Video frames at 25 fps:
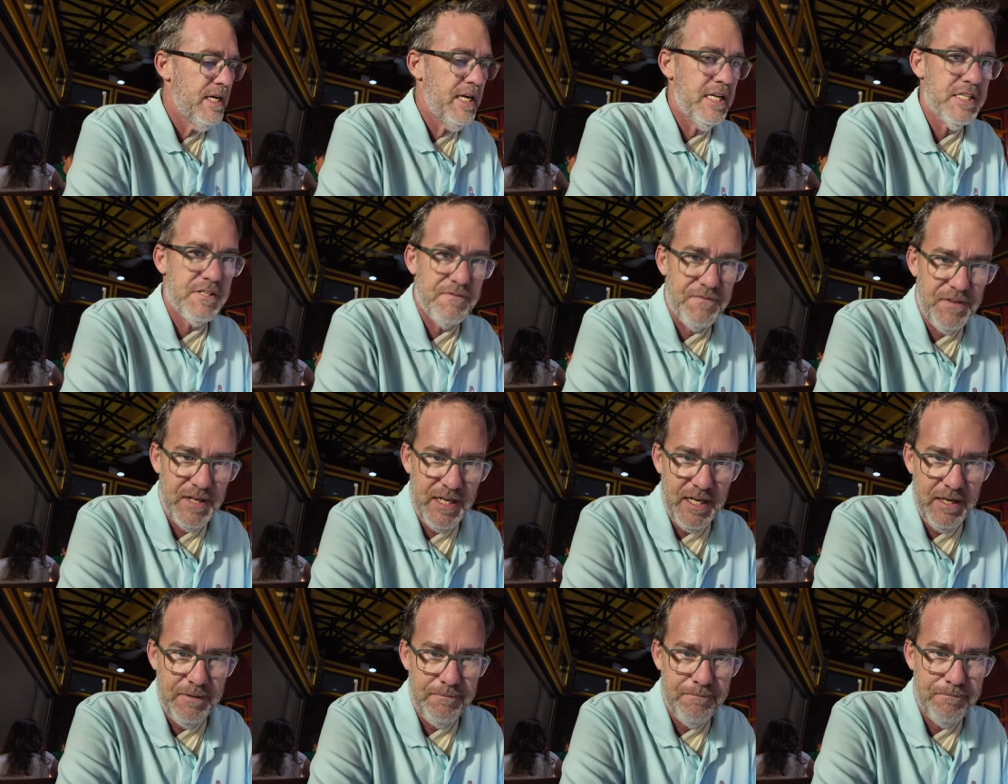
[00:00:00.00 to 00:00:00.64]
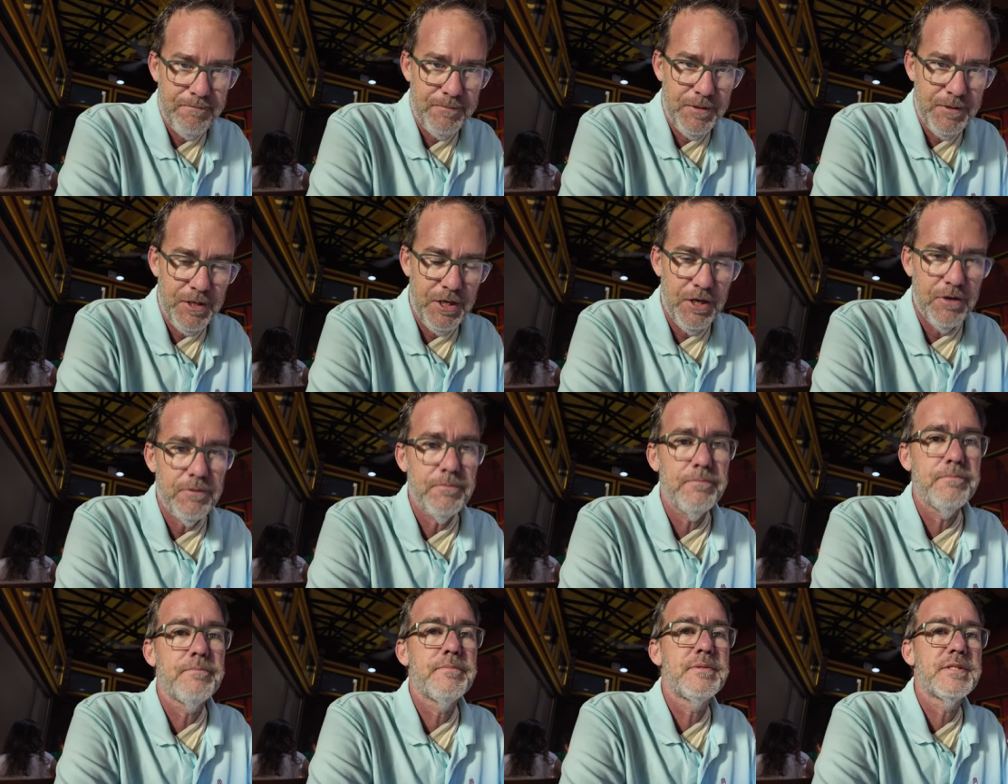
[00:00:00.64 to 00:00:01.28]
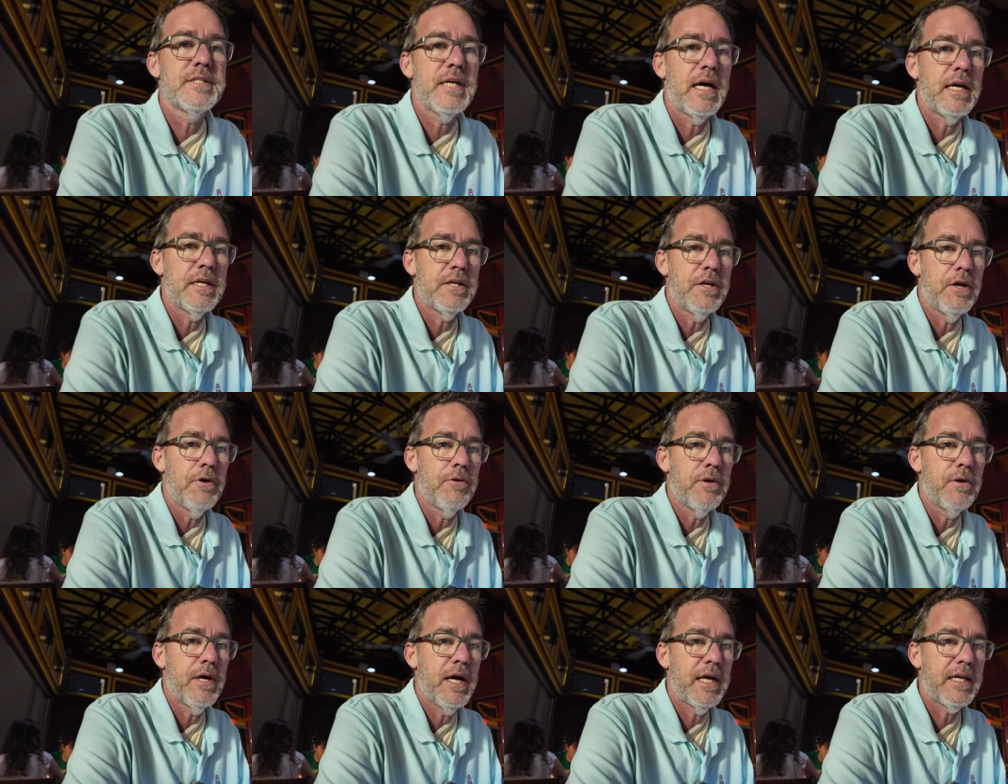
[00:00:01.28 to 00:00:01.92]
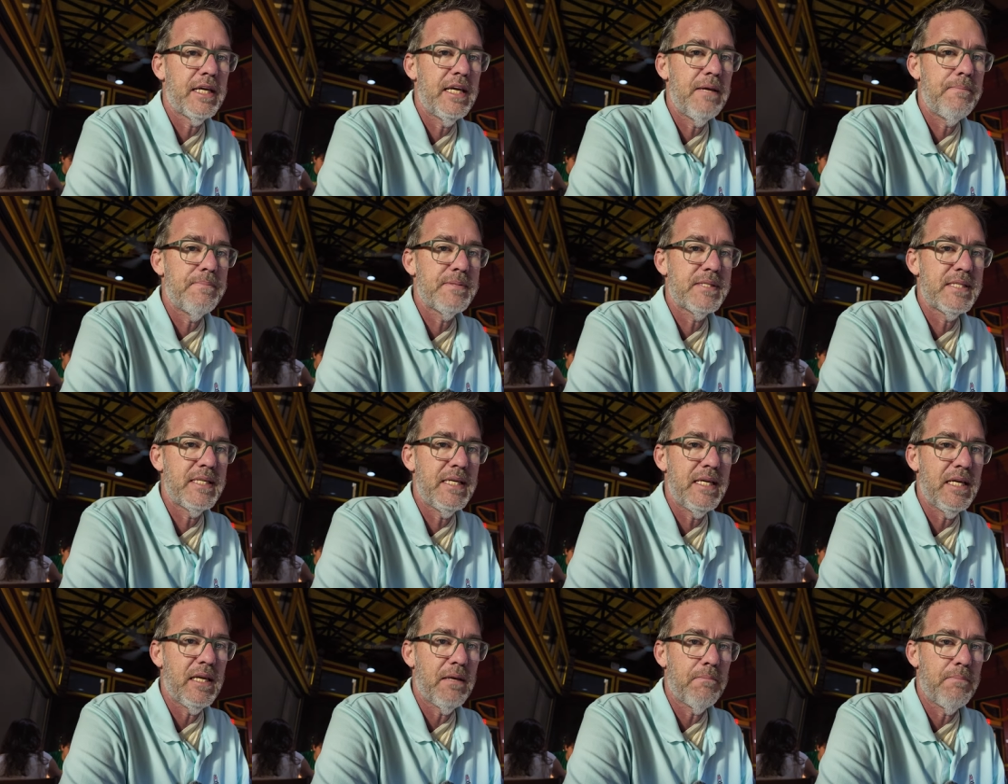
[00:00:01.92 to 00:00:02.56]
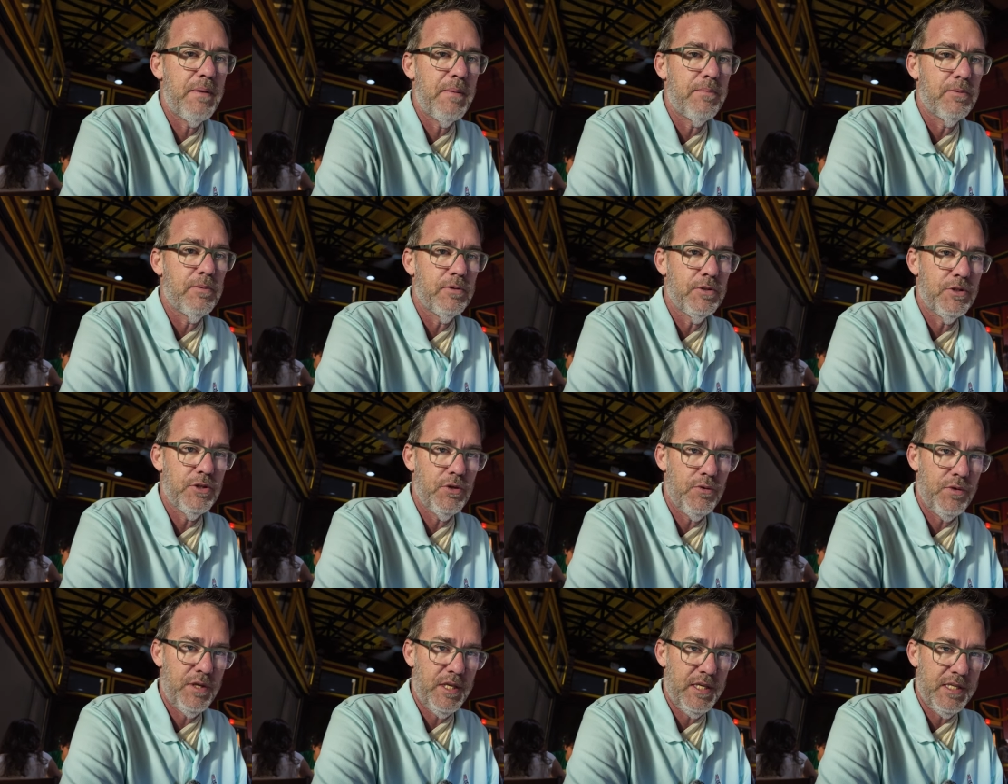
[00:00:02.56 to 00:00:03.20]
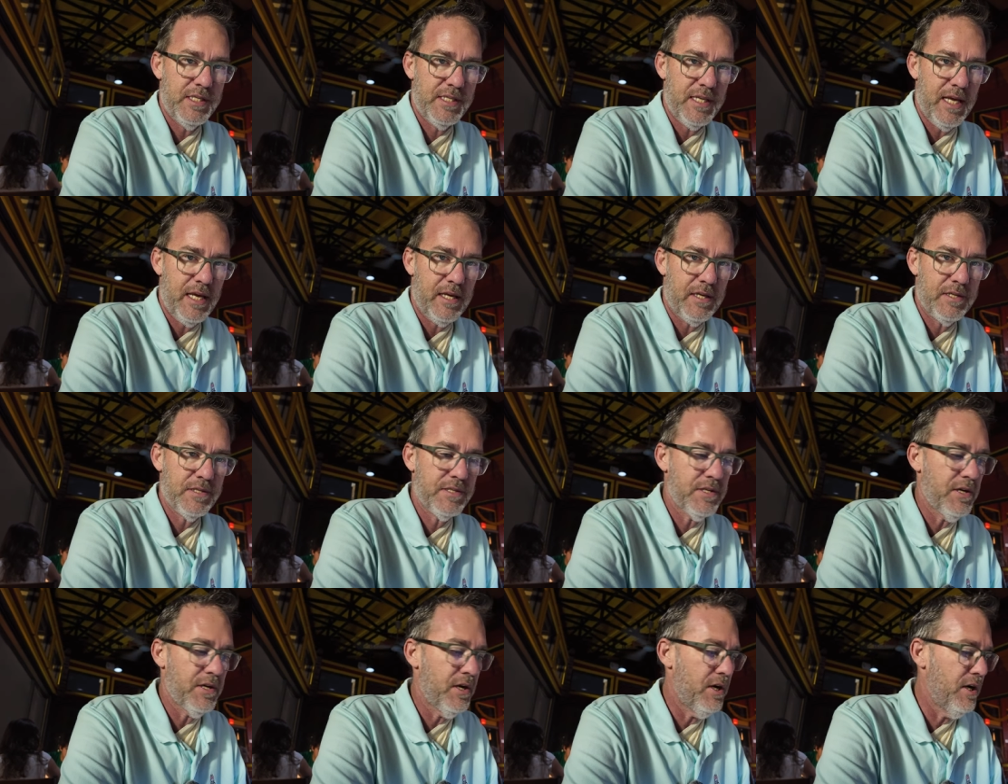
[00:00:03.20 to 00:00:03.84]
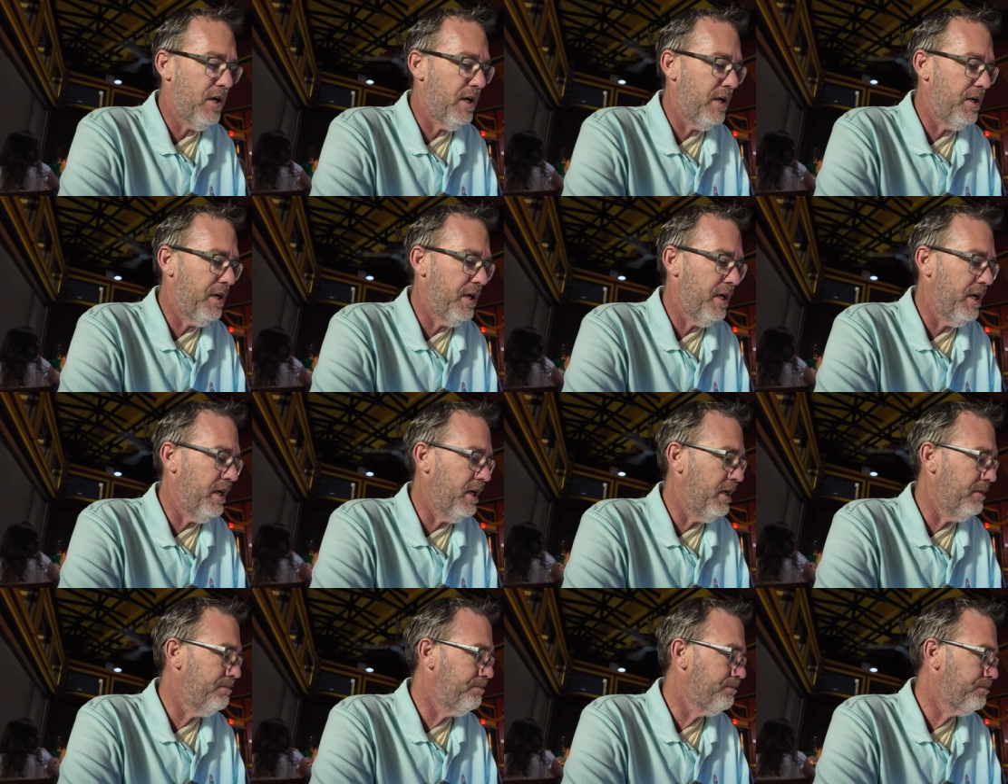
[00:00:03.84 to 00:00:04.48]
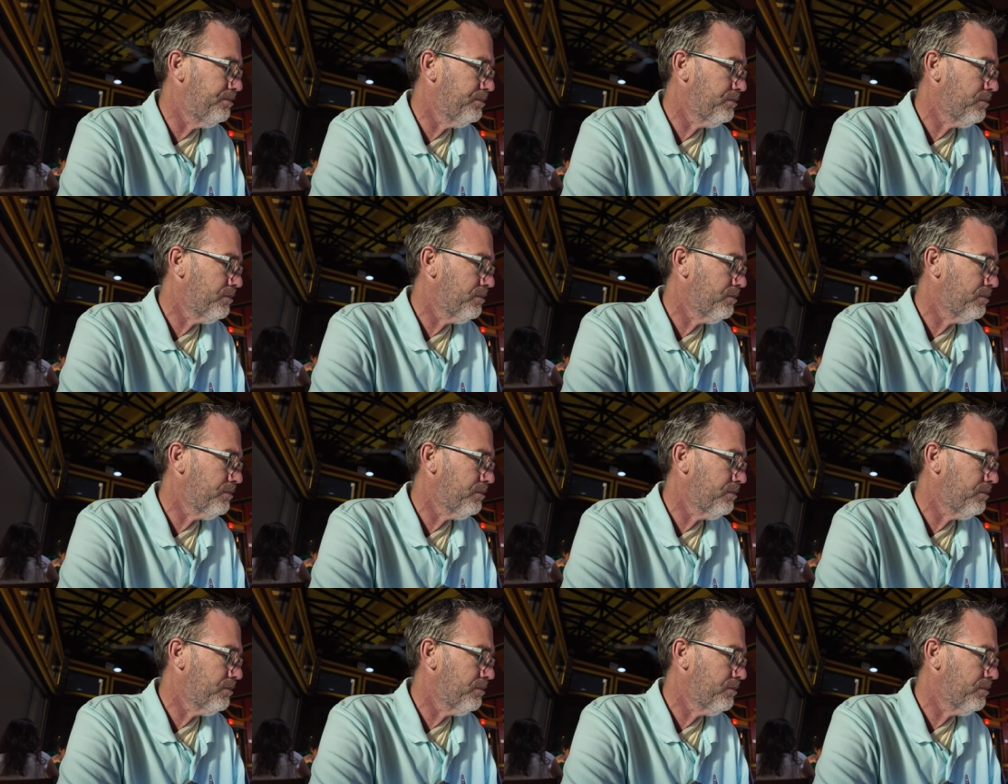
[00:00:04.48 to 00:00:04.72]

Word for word: It's funny, you know, side note, I keep seeing people do these things on the